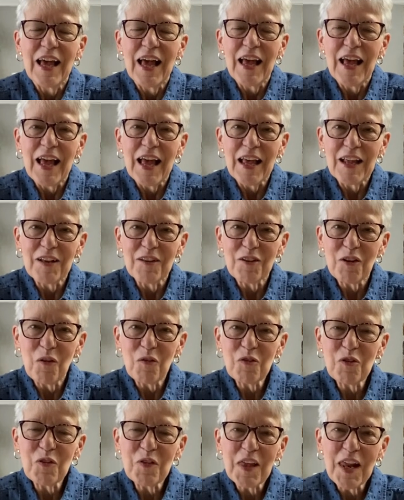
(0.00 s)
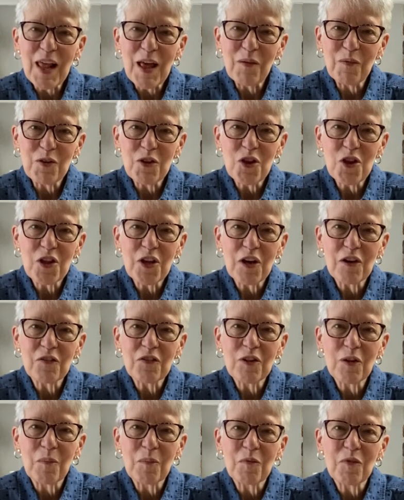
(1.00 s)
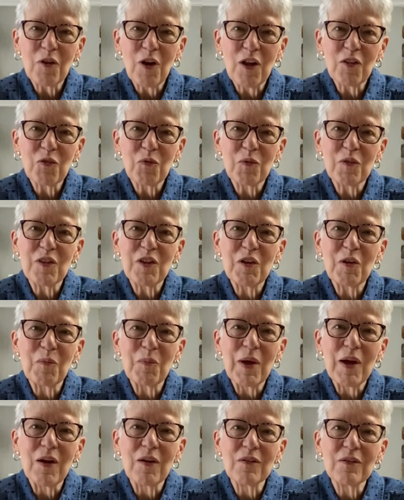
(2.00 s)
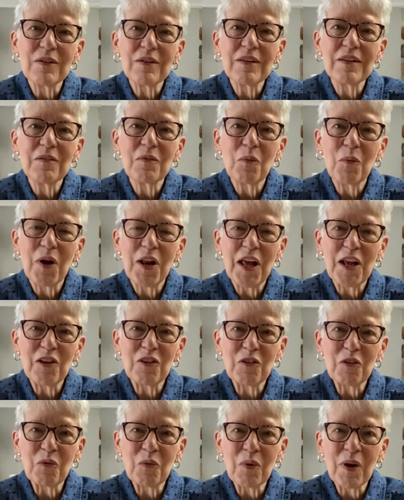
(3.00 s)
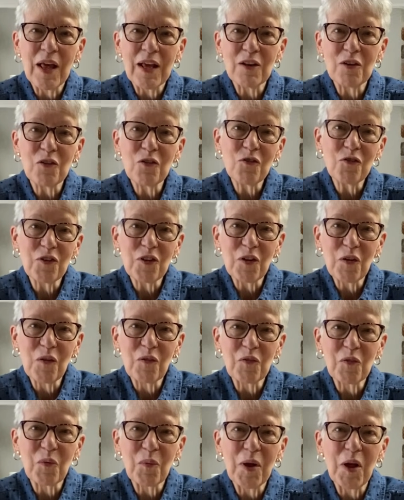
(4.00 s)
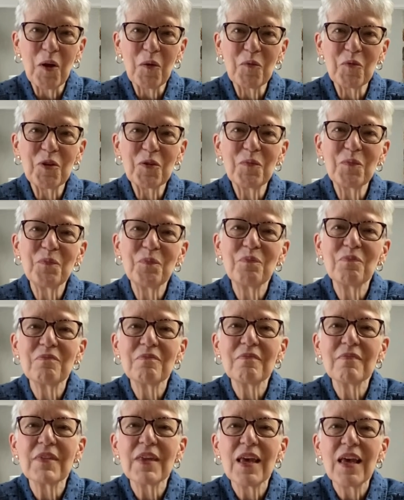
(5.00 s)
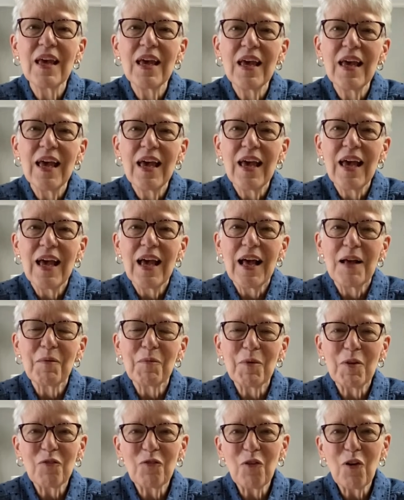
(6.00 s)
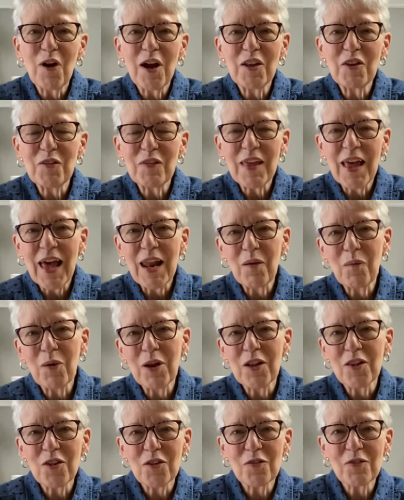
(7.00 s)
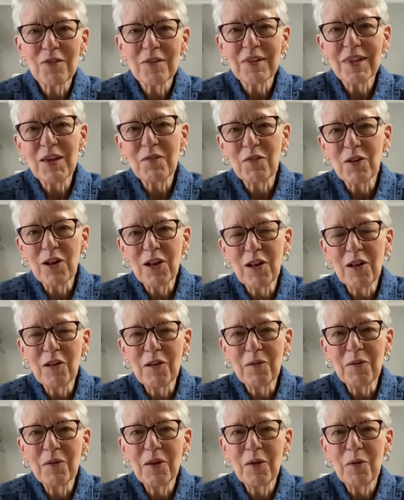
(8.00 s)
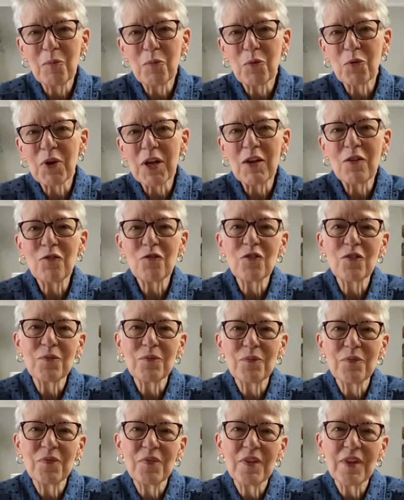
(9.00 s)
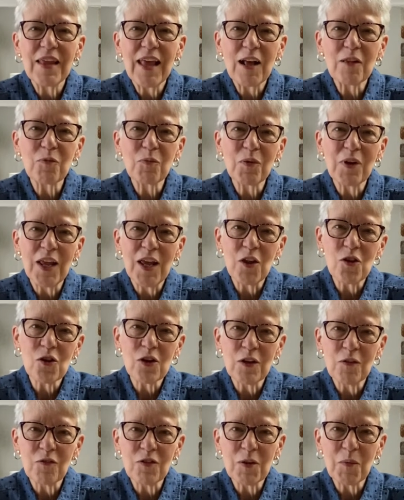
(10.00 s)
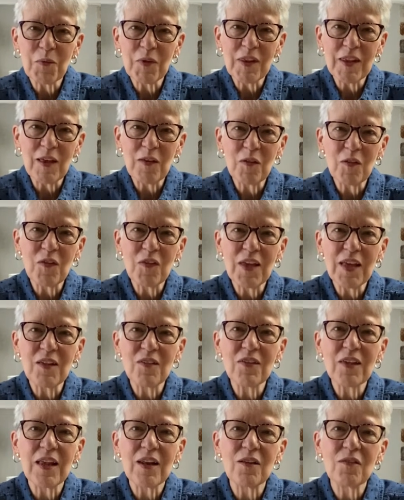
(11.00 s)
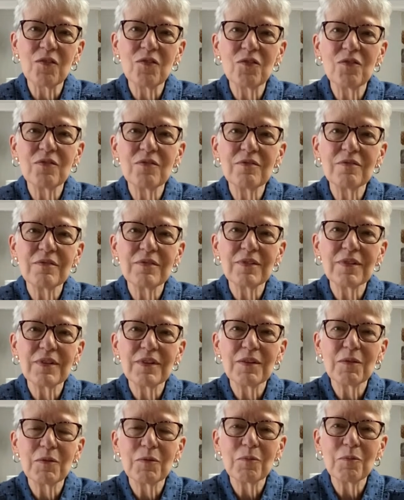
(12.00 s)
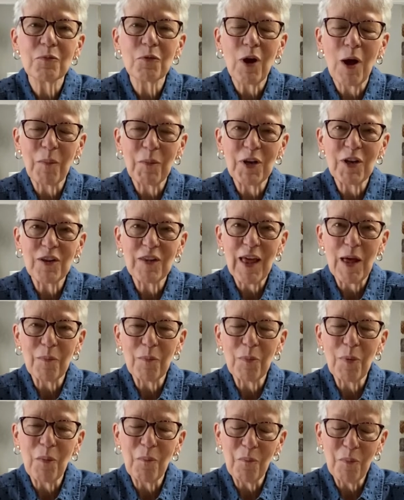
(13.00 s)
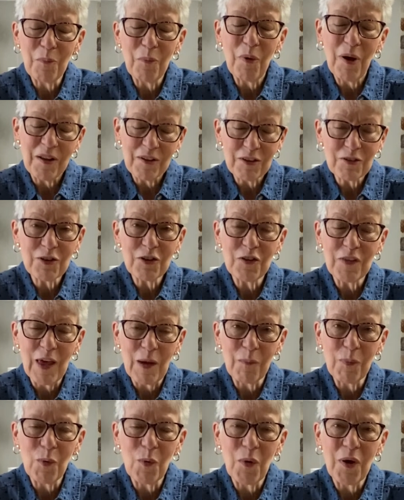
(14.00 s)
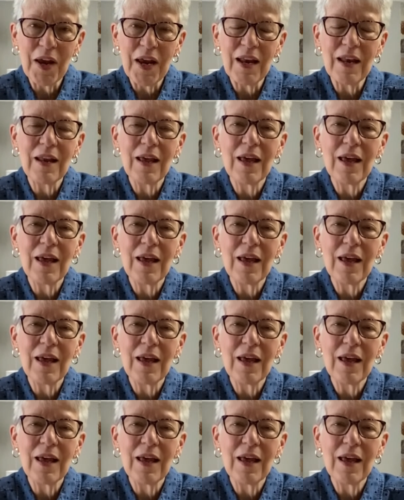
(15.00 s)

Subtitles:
and told you that I would share some thoughts with you about what I do when I do feel overwhelmed. Before I do that, I want to just give a little brief explanation of some of the other things that have brought me to that point.